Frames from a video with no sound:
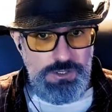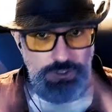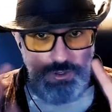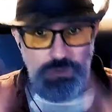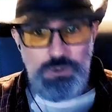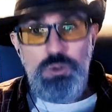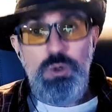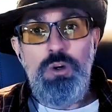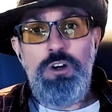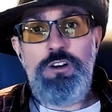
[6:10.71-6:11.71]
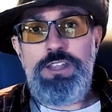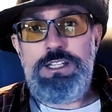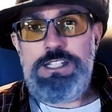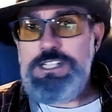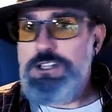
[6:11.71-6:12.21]
Google
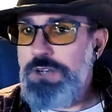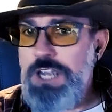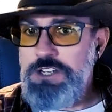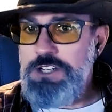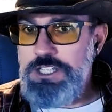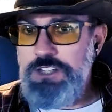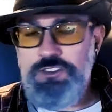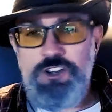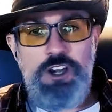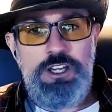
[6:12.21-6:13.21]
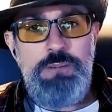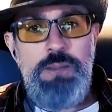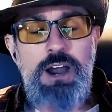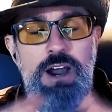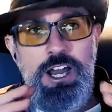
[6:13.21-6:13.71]
Earthing this location he's talking
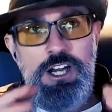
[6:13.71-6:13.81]
about.